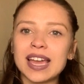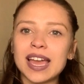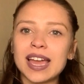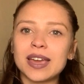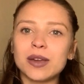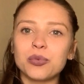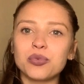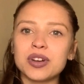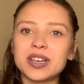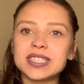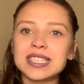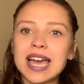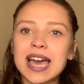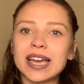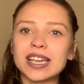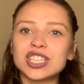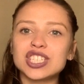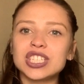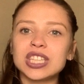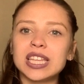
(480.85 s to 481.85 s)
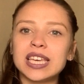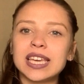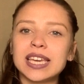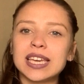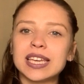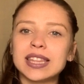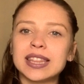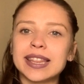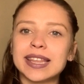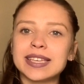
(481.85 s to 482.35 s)
I was actually
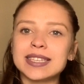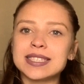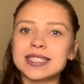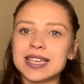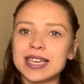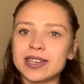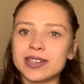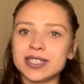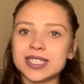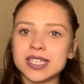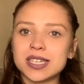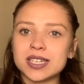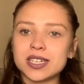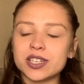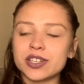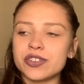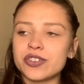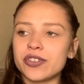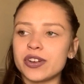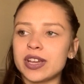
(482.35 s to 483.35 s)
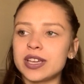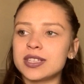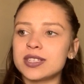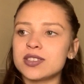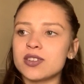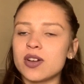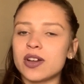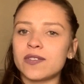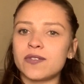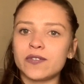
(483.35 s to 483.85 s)
in the sales industry.
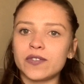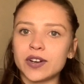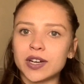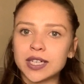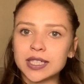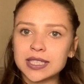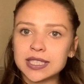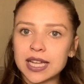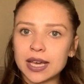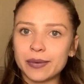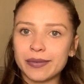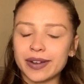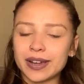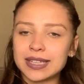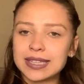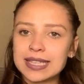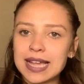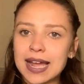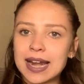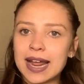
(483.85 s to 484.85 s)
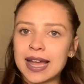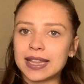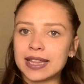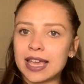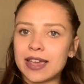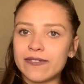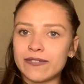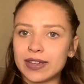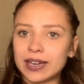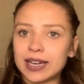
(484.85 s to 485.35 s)
So at first I worked at
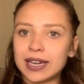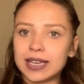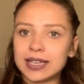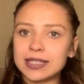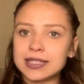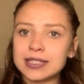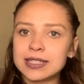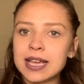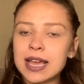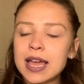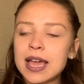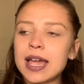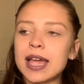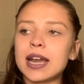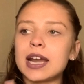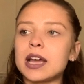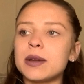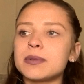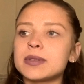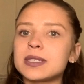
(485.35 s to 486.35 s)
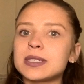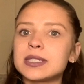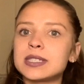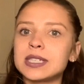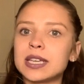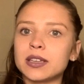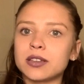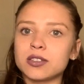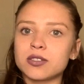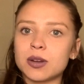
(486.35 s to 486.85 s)
LA Fitness and I was a
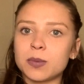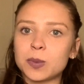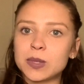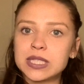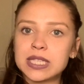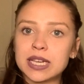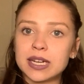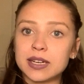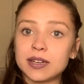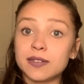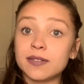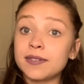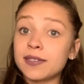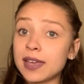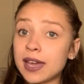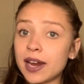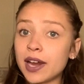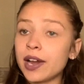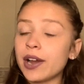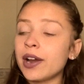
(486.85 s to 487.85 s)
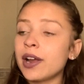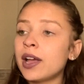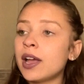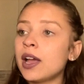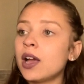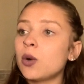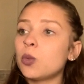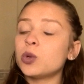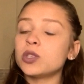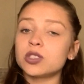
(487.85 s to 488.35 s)
sales representative there,
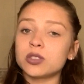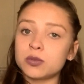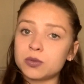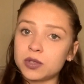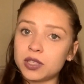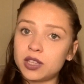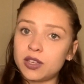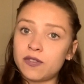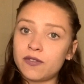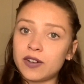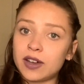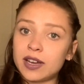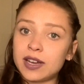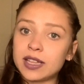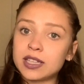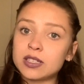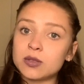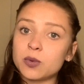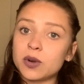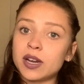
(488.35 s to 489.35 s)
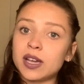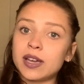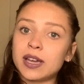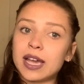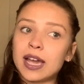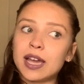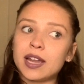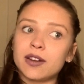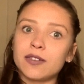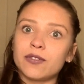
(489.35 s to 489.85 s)
which was really fun. That's where I
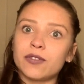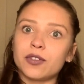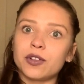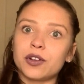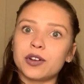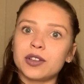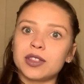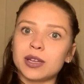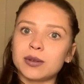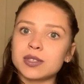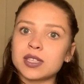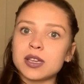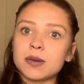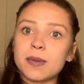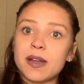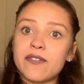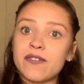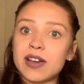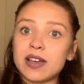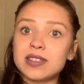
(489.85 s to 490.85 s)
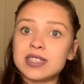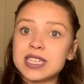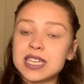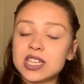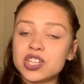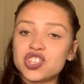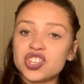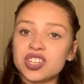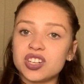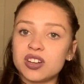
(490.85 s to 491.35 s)
kind of learned, that was like my
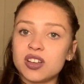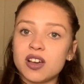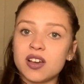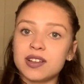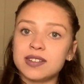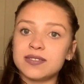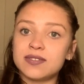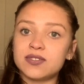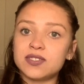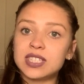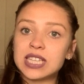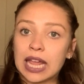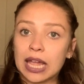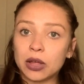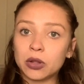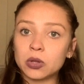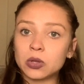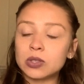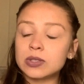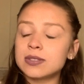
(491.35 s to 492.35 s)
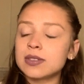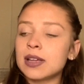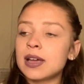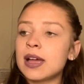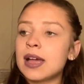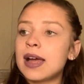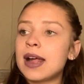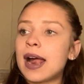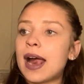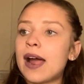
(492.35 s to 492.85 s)
foundation of sales.
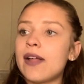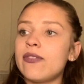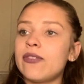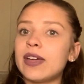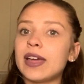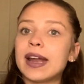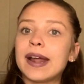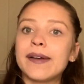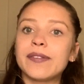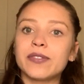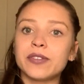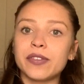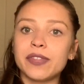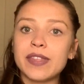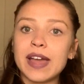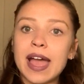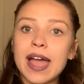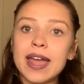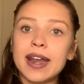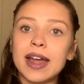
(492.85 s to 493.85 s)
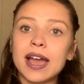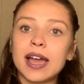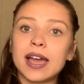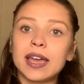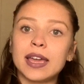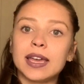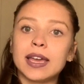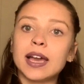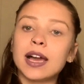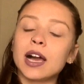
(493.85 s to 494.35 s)
And then after that,
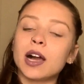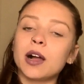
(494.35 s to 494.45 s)
I